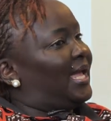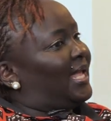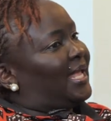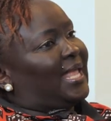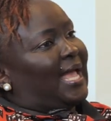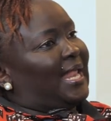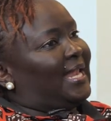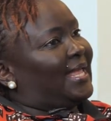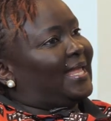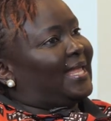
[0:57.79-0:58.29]

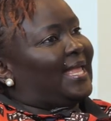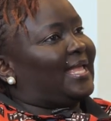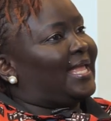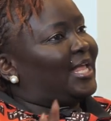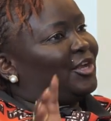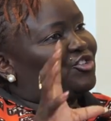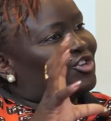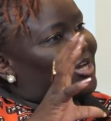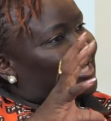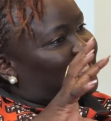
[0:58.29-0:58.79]
Yeah, like I
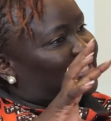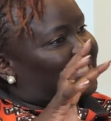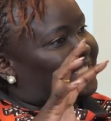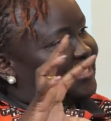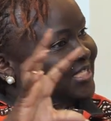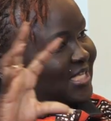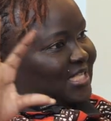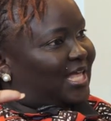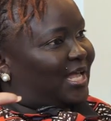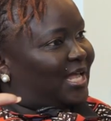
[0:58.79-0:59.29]
can literally
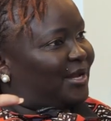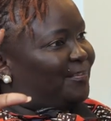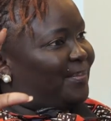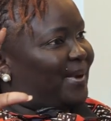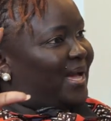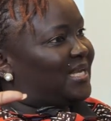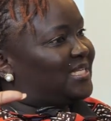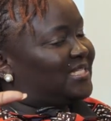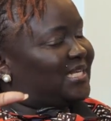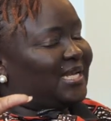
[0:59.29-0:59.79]
see that
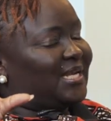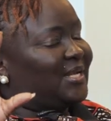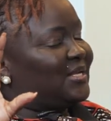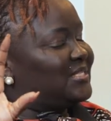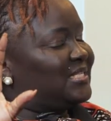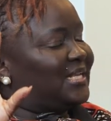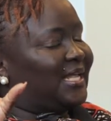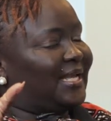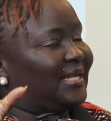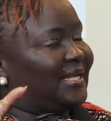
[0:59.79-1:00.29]
part and I
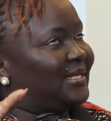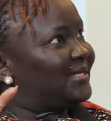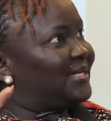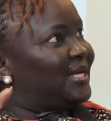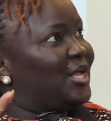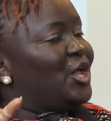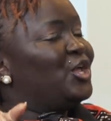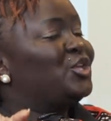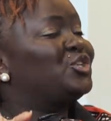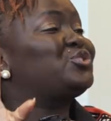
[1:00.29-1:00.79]
was like,
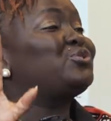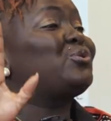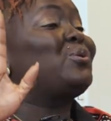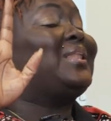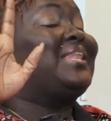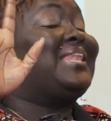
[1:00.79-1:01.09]
so